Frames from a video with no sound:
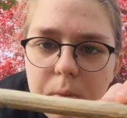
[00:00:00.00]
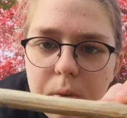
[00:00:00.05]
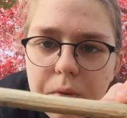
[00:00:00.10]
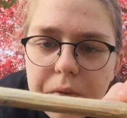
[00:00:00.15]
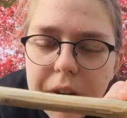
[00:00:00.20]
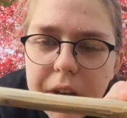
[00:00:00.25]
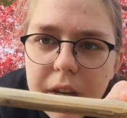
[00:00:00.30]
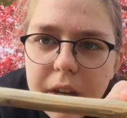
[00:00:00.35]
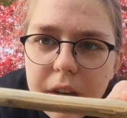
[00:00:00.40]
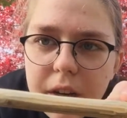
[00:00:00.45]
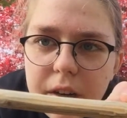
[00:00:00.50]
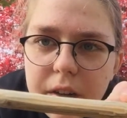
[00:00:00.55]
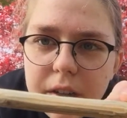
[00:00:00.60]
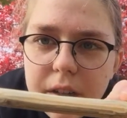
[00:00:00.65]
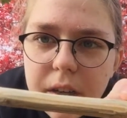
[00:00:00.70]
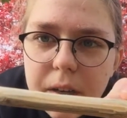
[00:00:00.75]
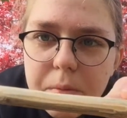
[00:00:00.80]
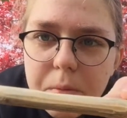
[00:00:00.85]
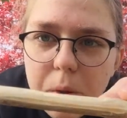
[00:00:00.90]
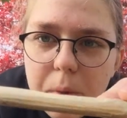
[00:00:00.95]
Over here
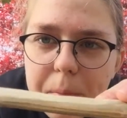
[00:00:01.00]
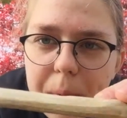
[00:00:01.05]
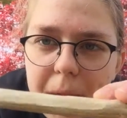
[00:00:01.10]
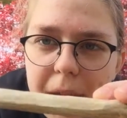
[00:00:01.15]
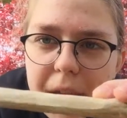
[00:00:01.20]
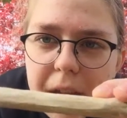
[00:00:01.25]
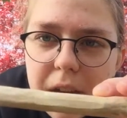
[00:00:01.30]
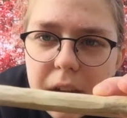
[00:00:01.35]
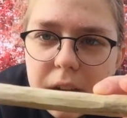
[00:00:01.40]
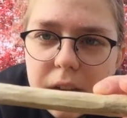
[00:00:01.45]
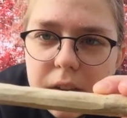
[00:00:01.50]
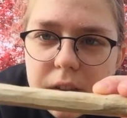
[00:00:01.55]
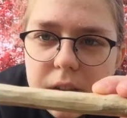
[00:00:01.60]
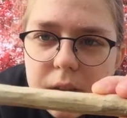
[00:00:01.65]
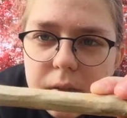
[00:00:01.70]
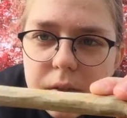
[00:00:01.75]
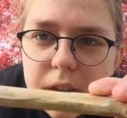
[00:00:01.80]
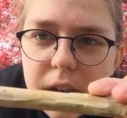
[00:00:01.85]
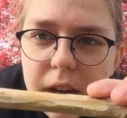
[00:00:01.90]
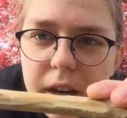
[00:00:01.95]
it's like more pale.
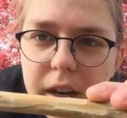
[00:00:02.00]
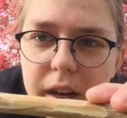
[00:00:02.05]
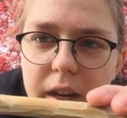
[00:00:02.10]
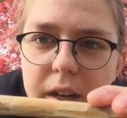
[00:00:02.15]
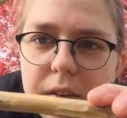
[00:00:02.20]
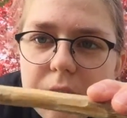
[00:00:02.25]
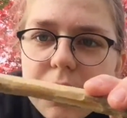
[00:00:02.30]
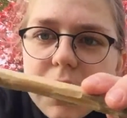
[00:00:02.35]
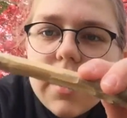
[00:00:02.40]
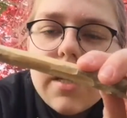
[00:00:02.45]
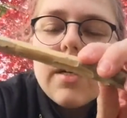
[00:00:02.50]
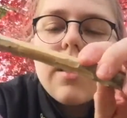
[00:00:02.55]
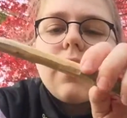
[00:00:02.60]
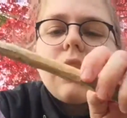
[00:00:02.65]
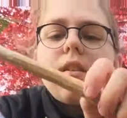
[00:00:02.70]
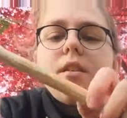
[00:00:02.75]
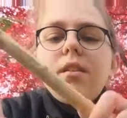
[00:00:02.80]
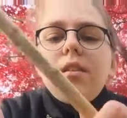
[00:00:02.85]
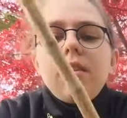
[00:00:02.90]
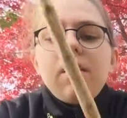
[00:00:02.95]
So it's got kind of like
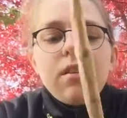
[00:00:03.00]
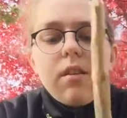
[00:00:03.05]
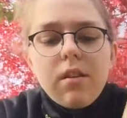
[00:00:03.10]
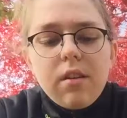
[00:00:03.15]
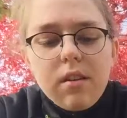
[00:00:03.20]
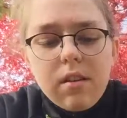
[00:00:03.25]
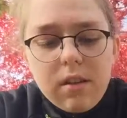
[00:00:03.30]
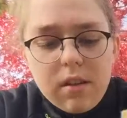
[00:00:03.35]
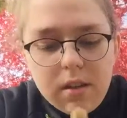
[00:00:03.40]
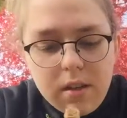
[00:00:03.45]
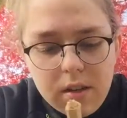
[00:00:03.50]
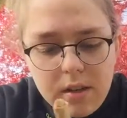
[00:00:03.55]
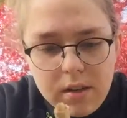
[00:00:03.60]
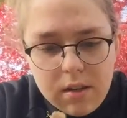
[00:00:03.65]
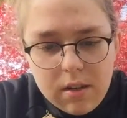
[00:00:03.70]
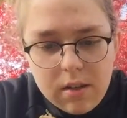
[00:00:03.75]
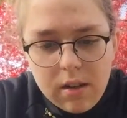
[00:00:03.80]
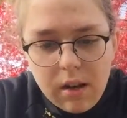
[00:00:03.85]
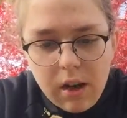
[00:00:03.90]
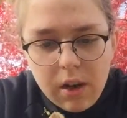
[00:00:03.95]
a
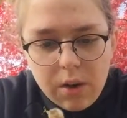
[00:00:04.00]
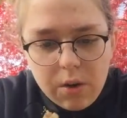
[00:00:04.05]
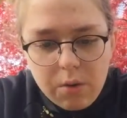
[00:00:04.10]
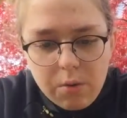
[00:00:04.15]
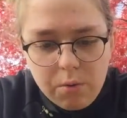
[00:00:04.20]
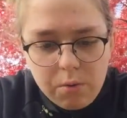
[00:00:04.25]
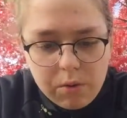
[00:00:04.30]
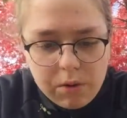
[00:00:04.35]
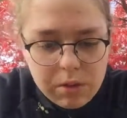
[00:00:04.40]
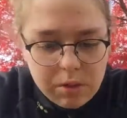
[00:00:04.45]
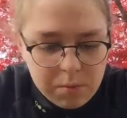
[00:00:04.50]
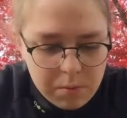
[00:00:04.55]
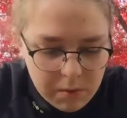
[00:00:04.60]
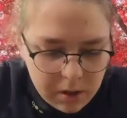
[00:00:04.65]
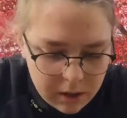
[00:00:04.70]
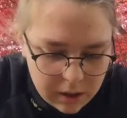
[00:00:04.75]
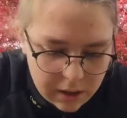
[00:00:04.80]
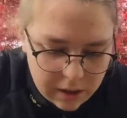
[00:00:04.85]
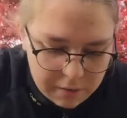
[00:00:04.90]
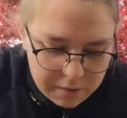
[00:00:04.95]
cool
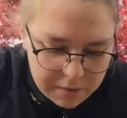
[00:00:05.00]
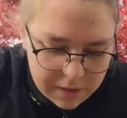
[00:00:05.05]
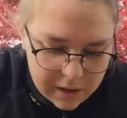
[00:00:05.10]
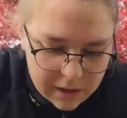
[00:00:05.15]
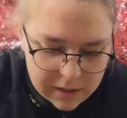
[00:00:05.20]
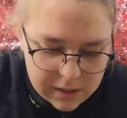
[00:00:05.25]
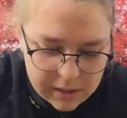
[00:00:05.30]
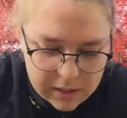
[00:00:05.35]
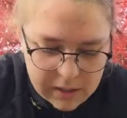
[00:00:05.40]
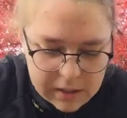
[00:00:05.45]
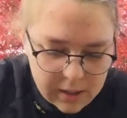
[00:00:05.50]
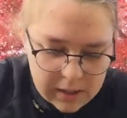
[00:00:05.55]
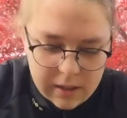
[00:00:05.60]
swirly effect.